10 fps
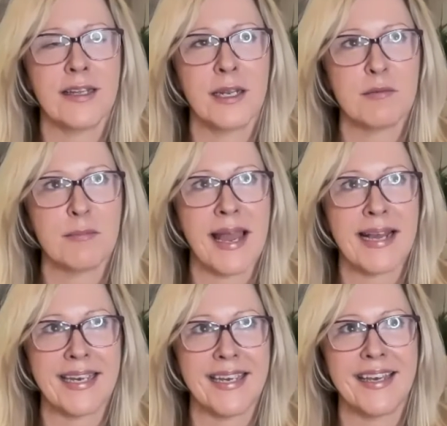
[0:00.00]
Her name's
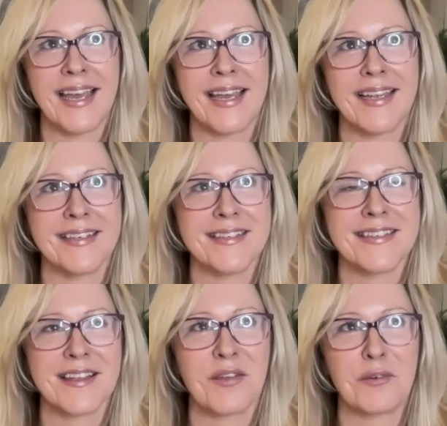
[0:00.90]
Maggie. And
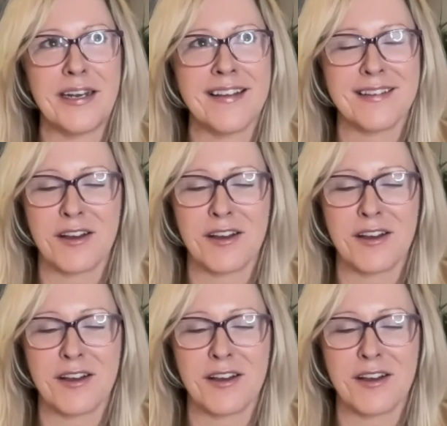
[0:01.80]
three days